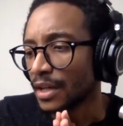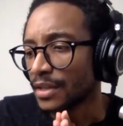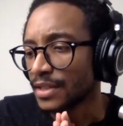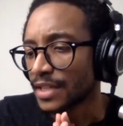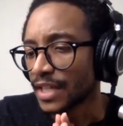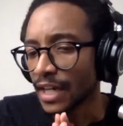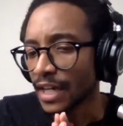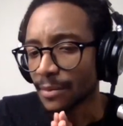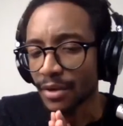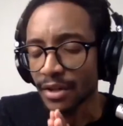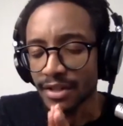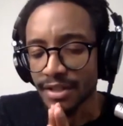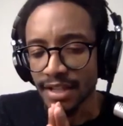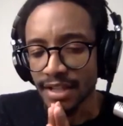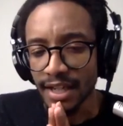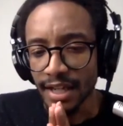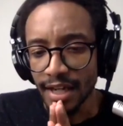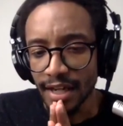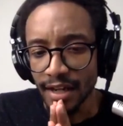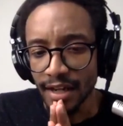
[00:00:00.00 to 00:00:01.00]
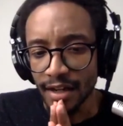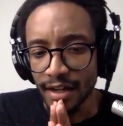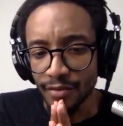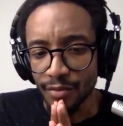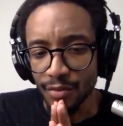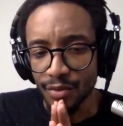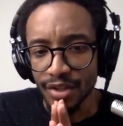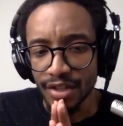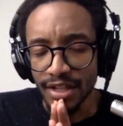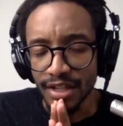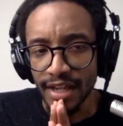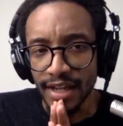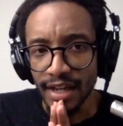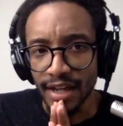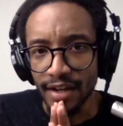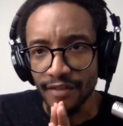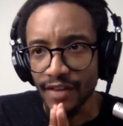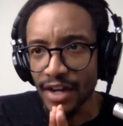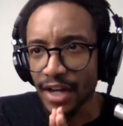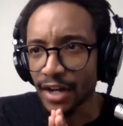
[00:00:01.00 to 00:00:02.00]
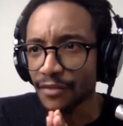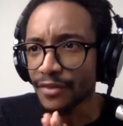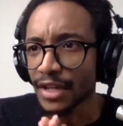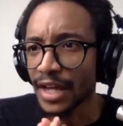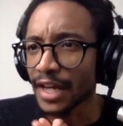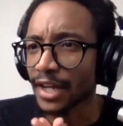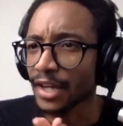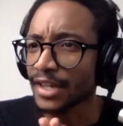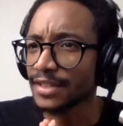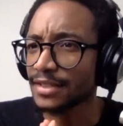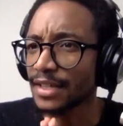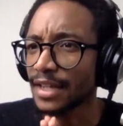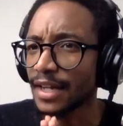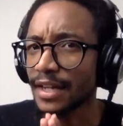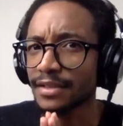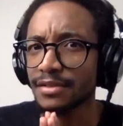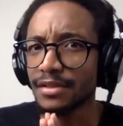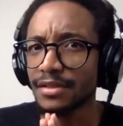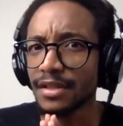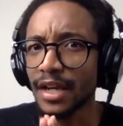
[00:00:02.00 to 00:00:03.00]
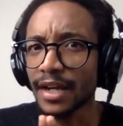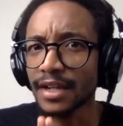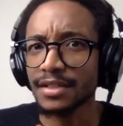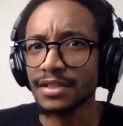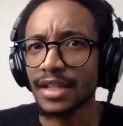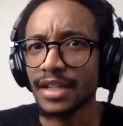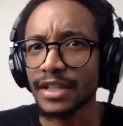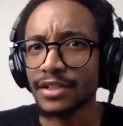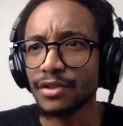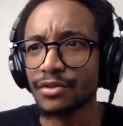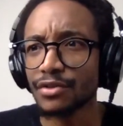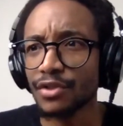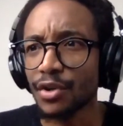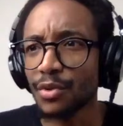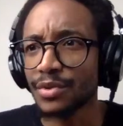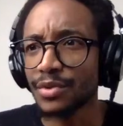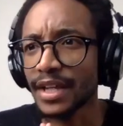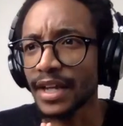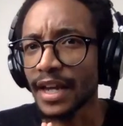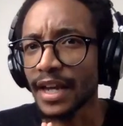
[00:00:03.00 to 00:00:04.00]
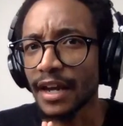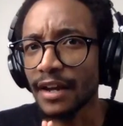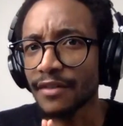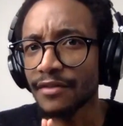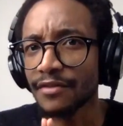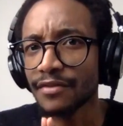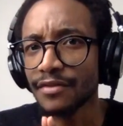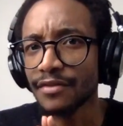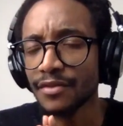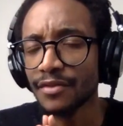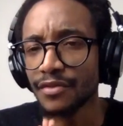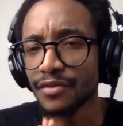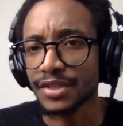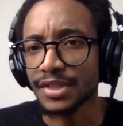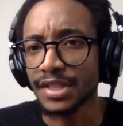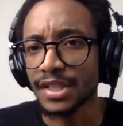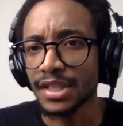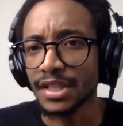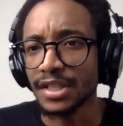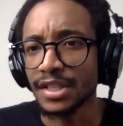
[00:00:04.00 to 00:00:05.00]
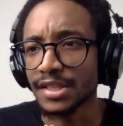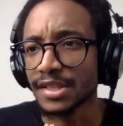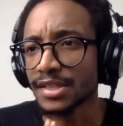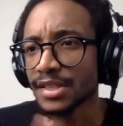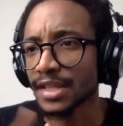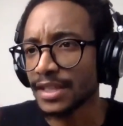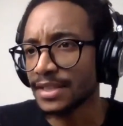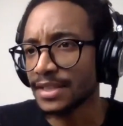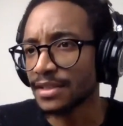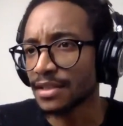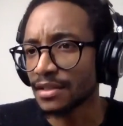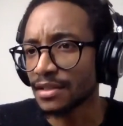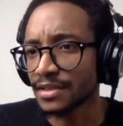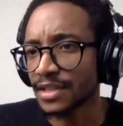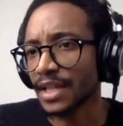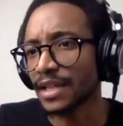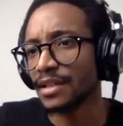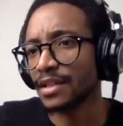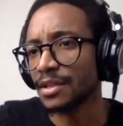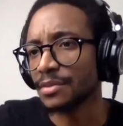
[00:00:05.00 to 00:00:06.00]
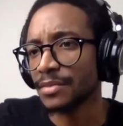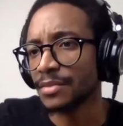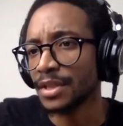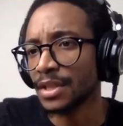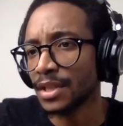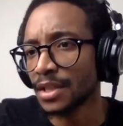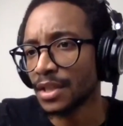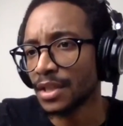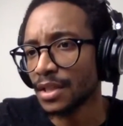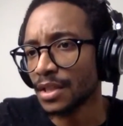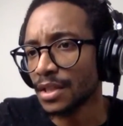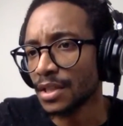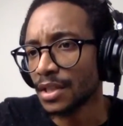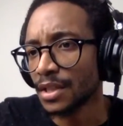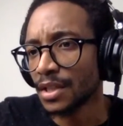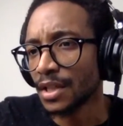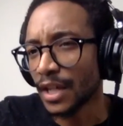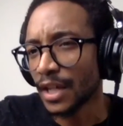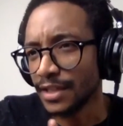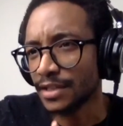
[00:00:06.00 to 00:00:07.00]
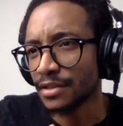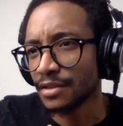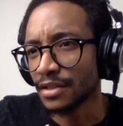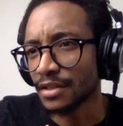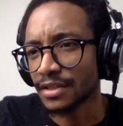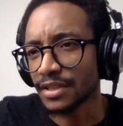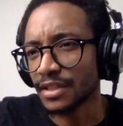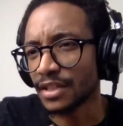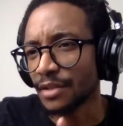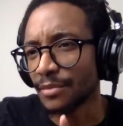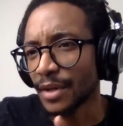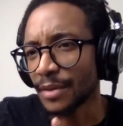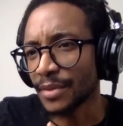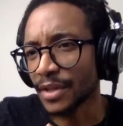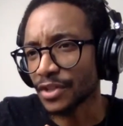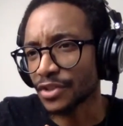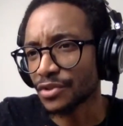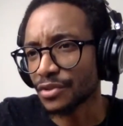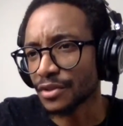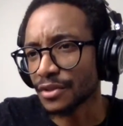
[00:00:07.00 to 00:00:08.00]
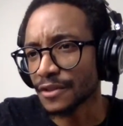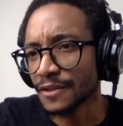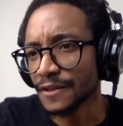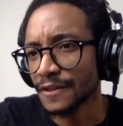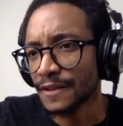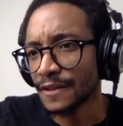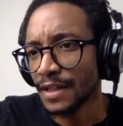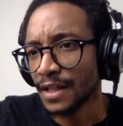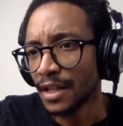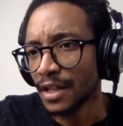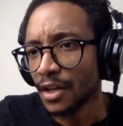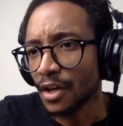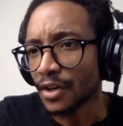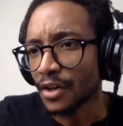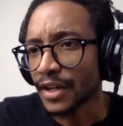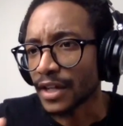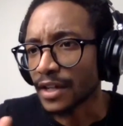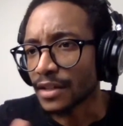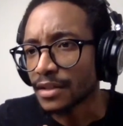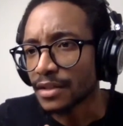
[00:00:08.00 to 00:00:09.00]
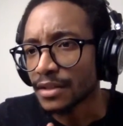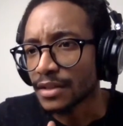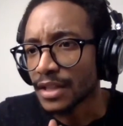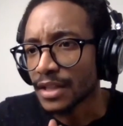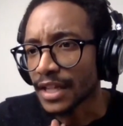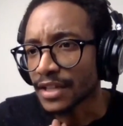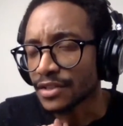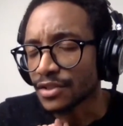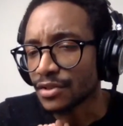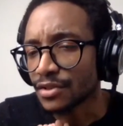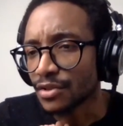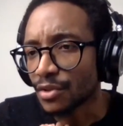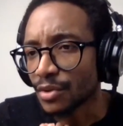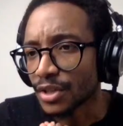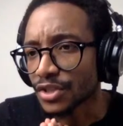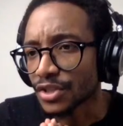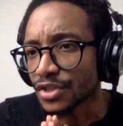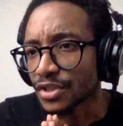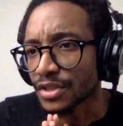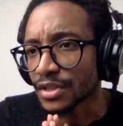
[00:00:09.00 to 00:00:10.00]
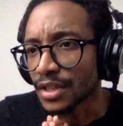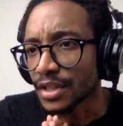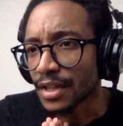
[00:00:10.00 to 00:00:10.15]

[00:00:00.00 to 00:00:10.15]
Tamron, what do they have? Actually, I don't know what they have for Cine lenses. I need to look that up. I'm not sure. Okay, last two questions.